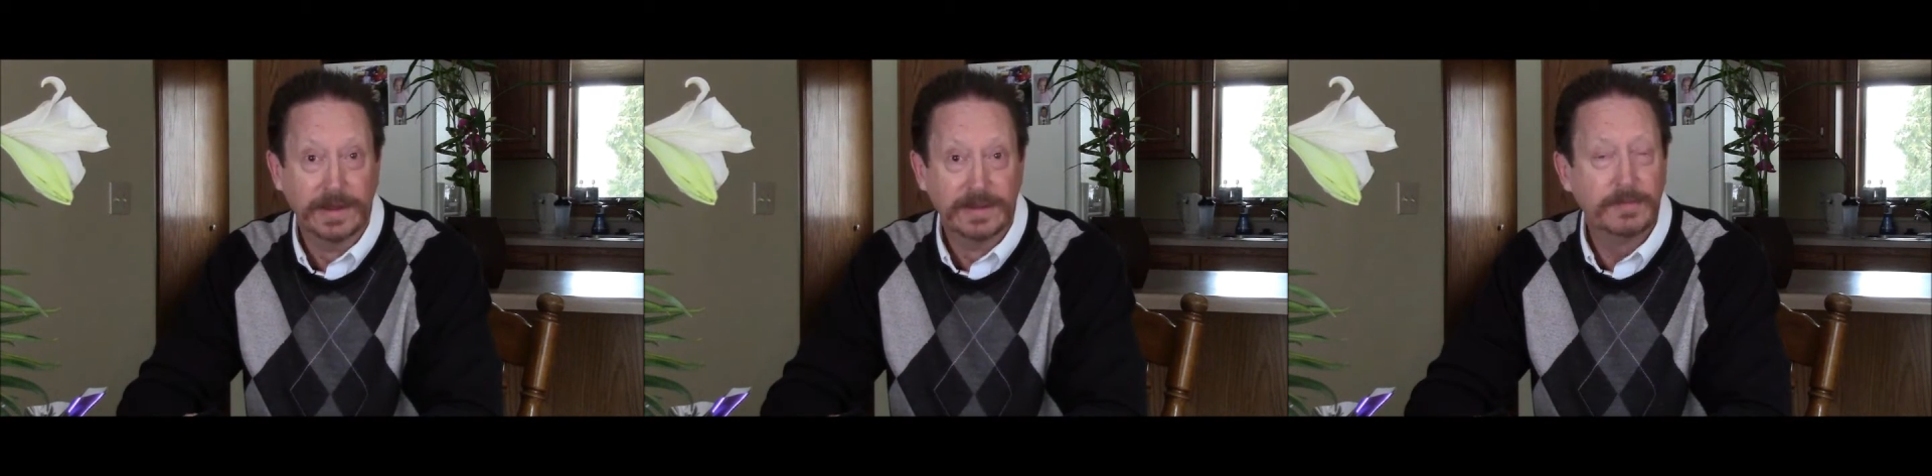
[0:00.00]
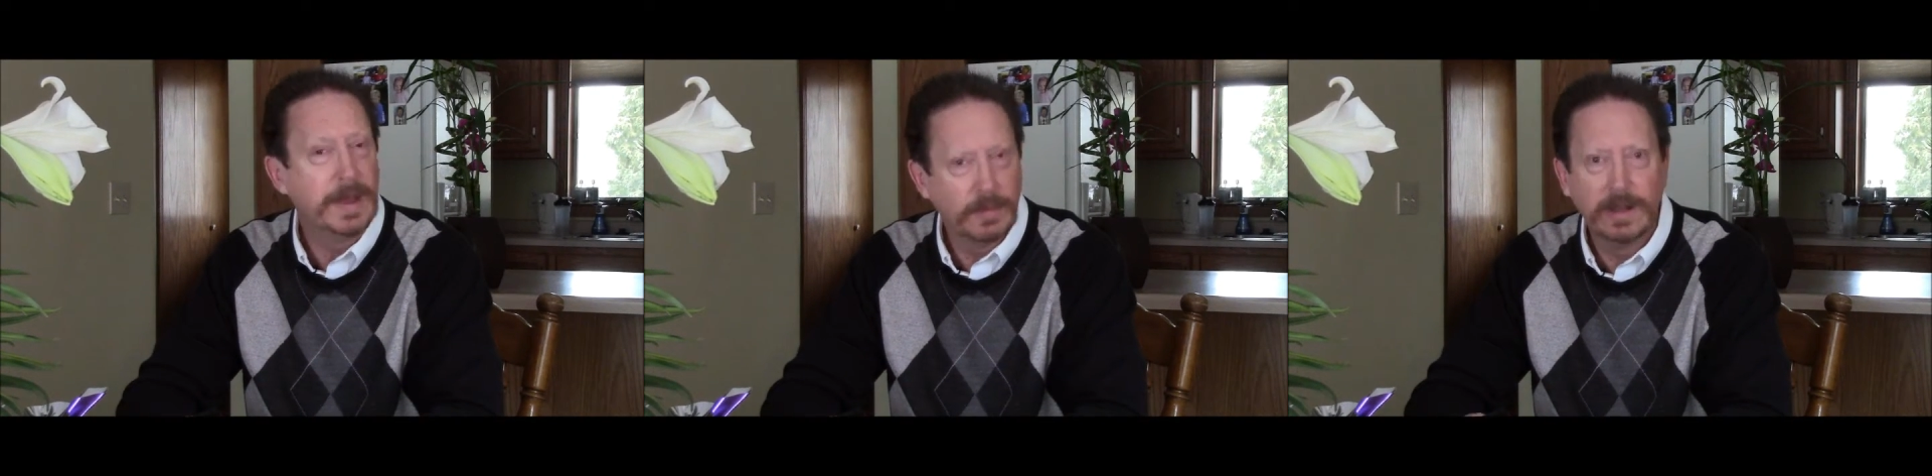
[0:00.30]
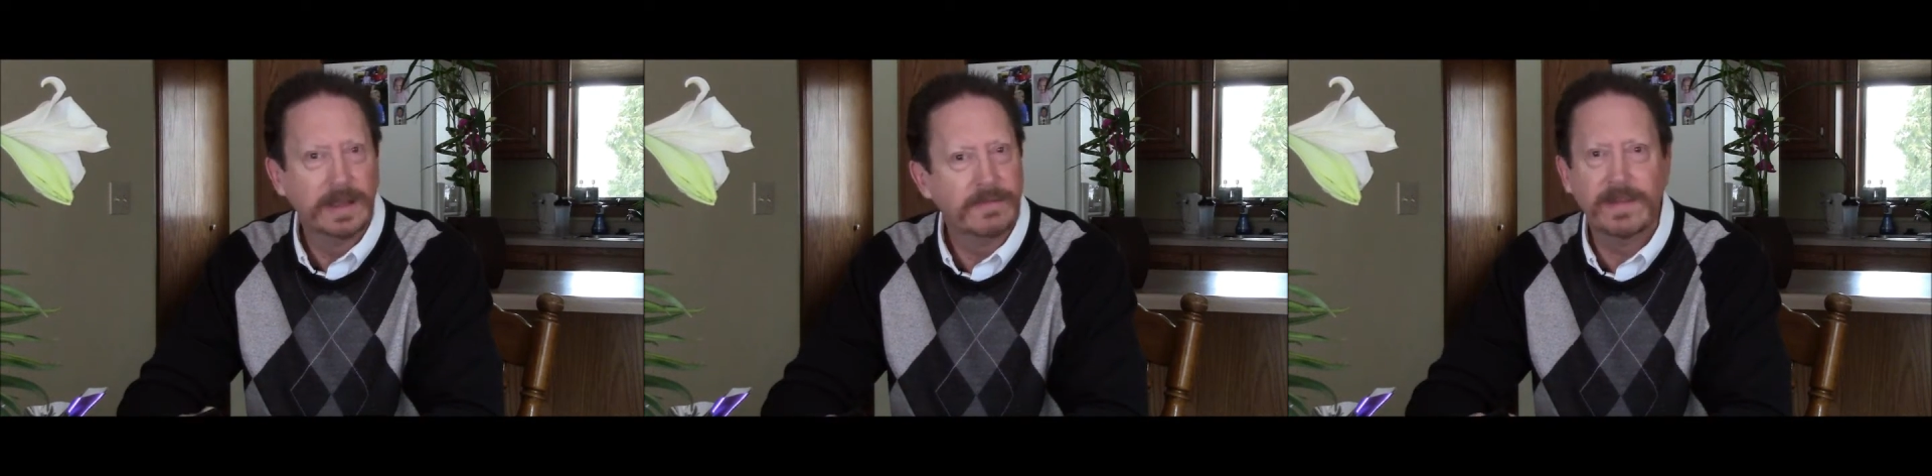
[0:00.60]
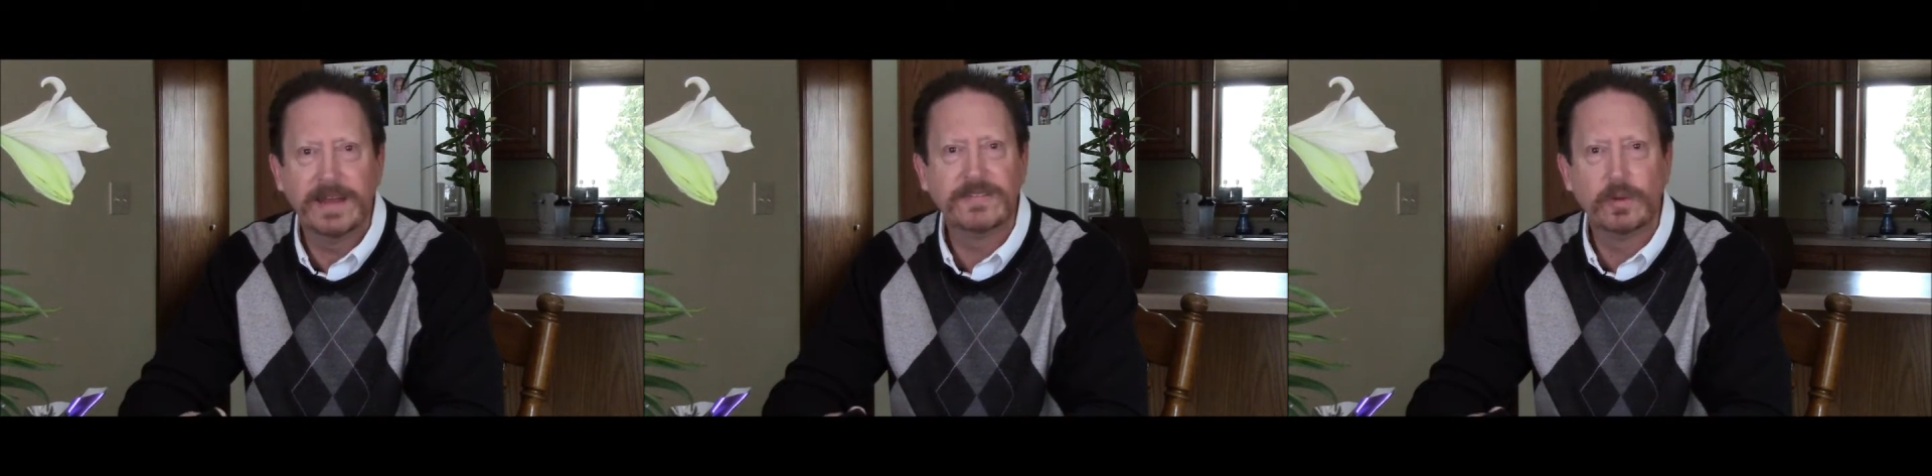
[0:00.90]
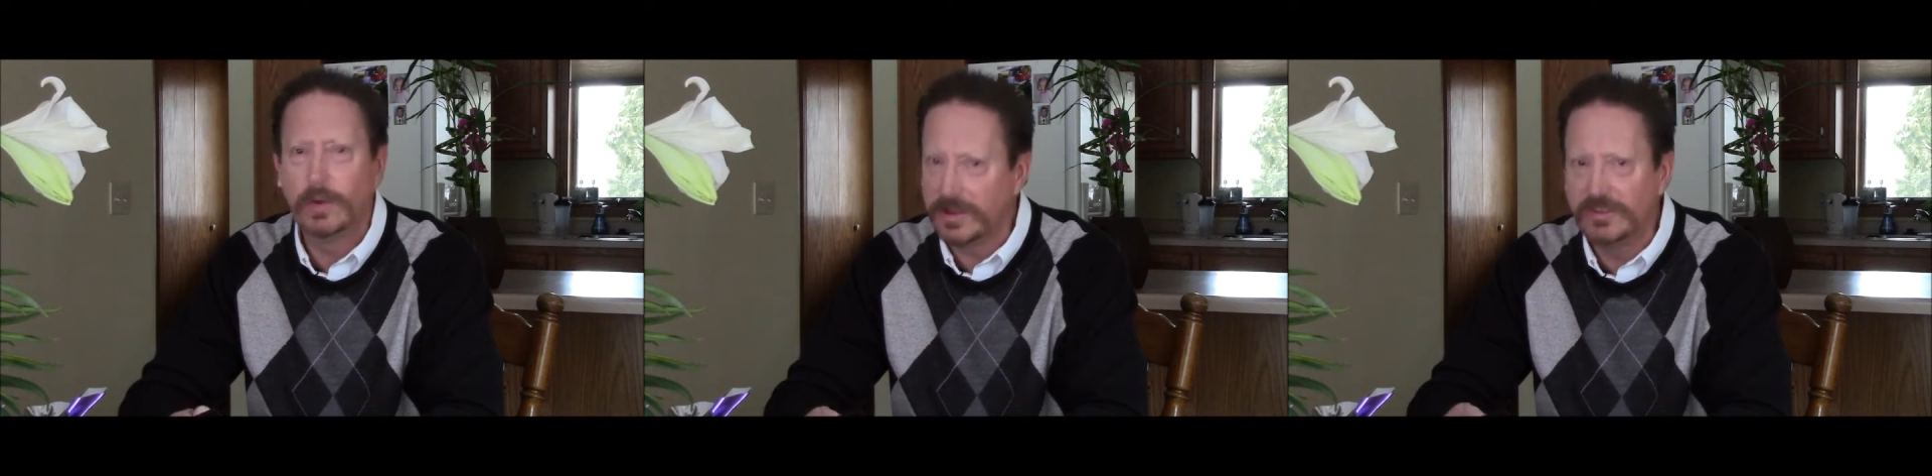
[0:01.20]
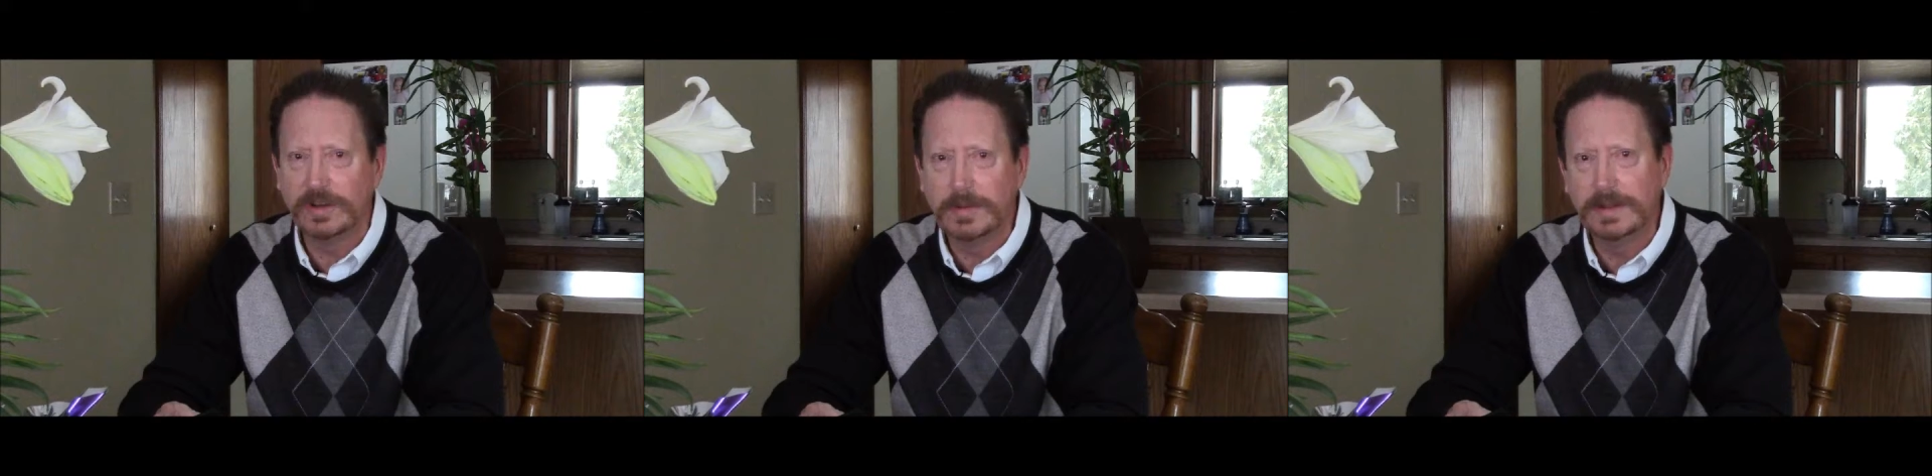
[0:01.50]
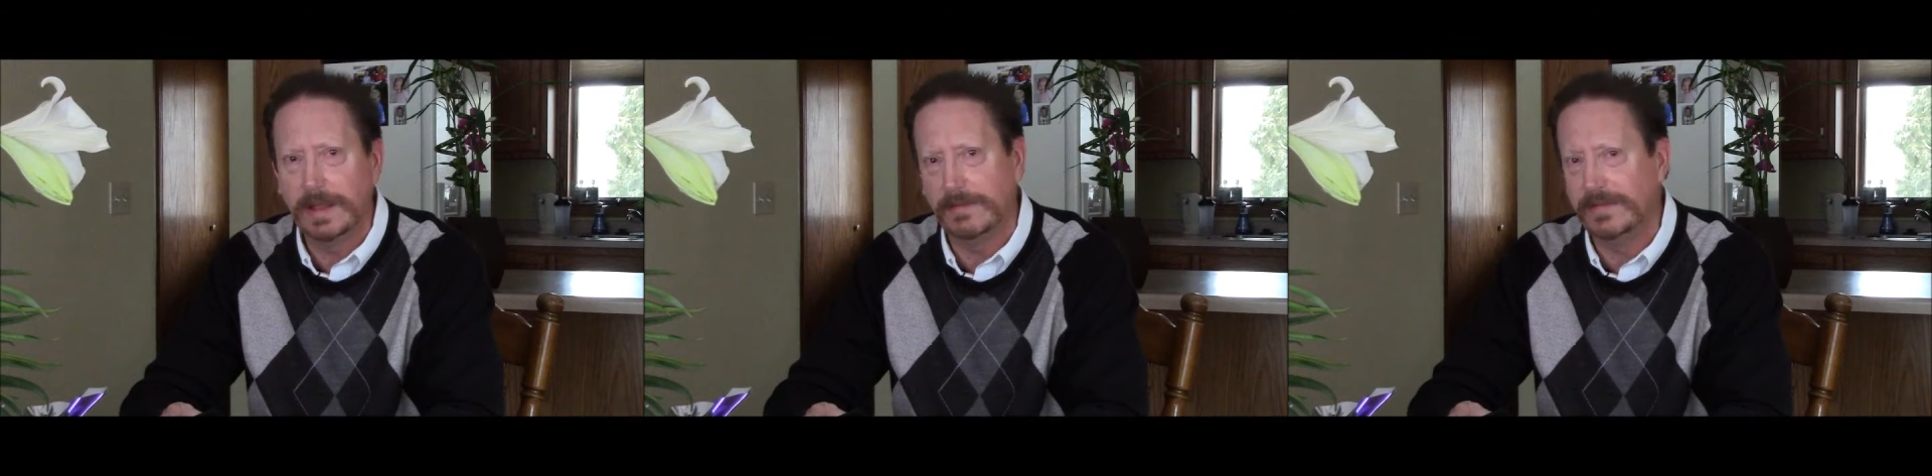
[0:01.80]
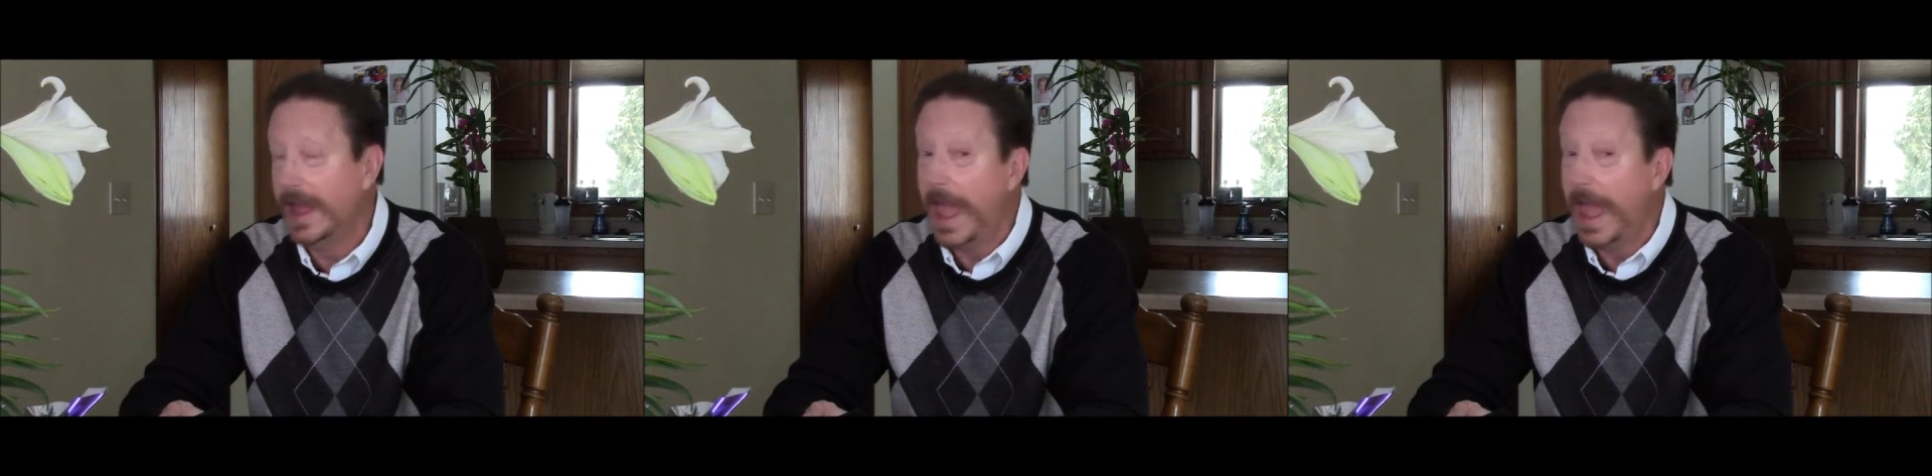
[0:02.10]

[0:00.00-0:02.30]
to be able to live life the way it should be lived.